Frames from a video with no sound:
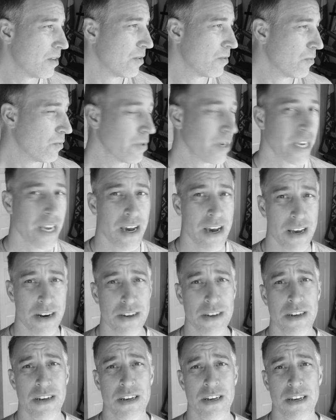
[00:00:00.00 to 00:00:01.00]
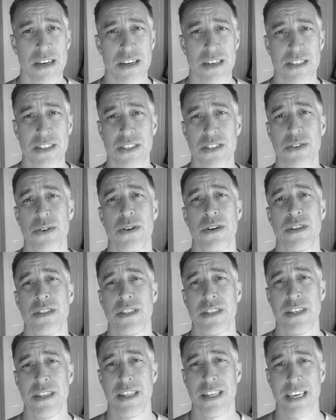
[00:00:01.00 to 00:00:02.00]
We got all
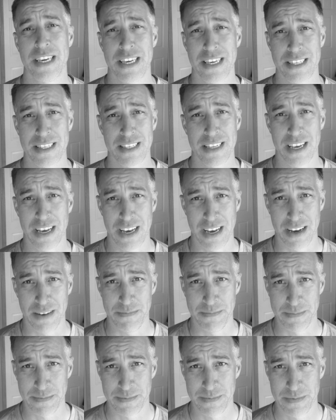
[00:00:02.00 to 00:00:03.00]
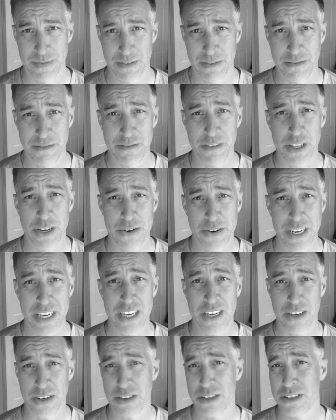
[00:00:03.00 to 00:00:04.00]
sorts of these
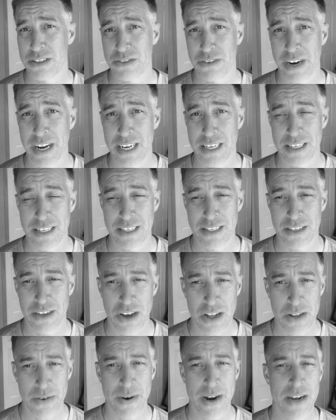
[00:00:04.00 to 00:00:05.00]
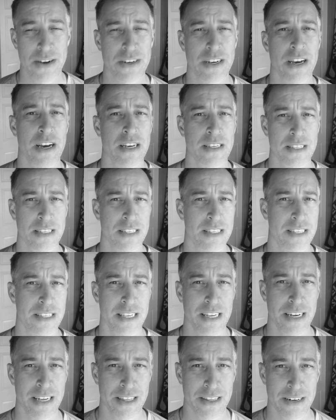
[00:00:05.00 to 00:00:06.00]
floating gold dredges all around Dawson
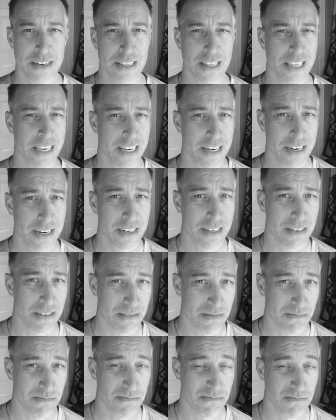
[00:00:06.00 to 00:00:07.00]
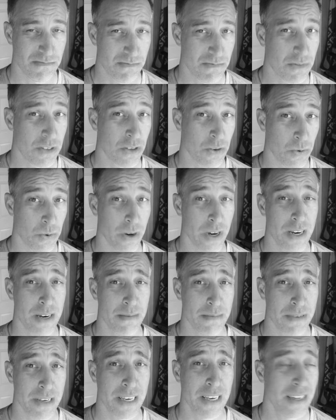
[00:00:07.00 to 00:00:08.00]
City. They're littered quite a
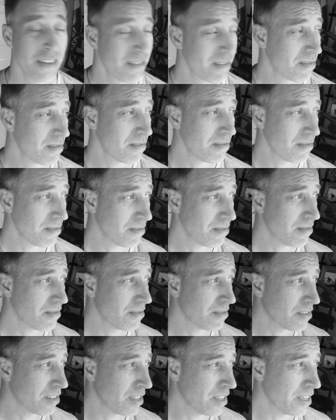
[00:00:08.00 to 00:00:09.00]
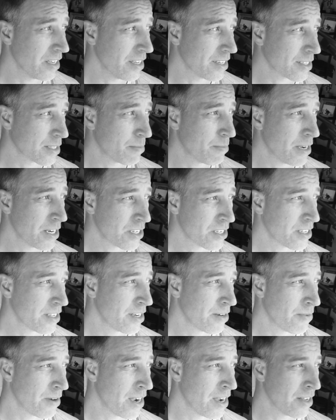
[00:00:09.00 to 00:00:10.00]
bit, especially
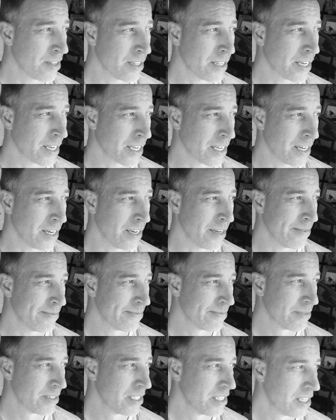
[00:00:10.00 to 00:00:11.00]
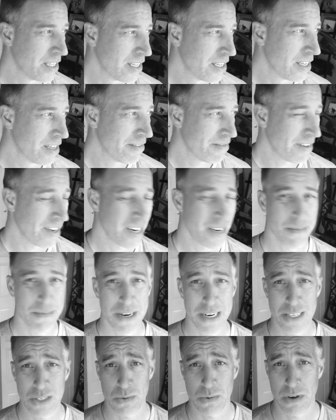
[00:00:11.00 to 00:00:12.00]
around if anybody's